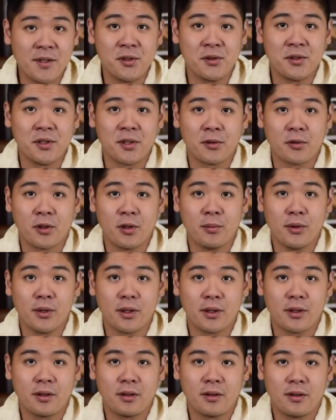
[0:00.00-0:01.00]
as using a
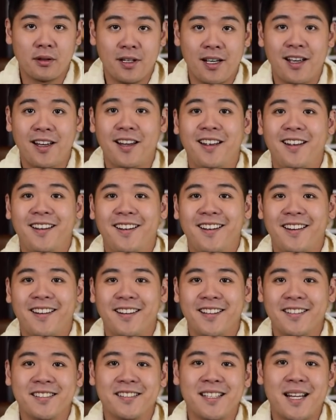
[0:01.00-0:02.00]
Chromebook.
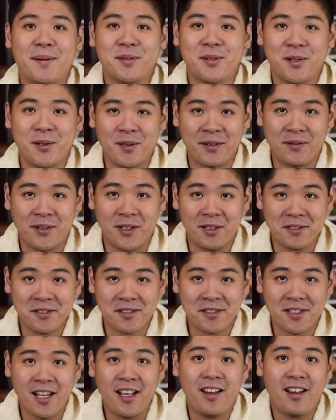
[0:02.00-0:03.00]
This is absolutely
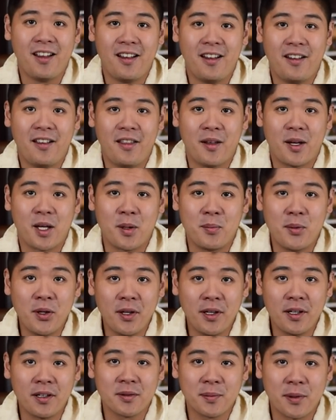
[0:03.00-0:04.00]
false. The
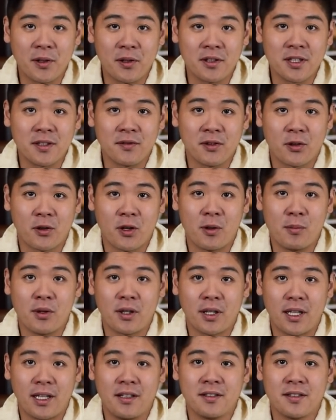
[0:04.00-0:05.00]
computing experience of a
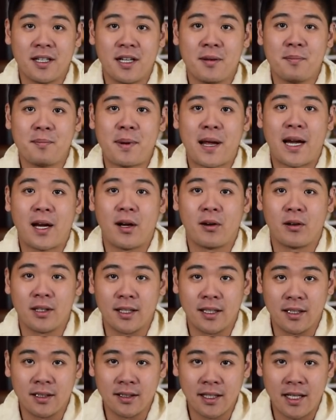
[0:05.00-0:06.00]
Chromebook is
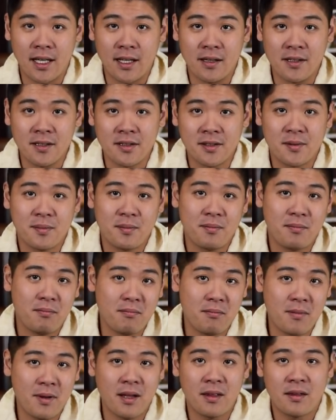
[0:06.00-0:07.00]
unparalleled, and this
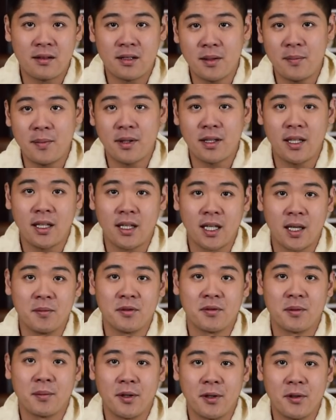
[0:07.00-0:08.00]
myth typically
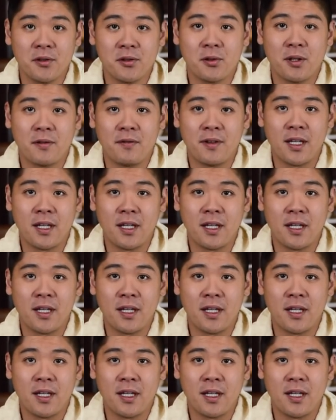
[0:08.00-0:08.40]
comes from those who have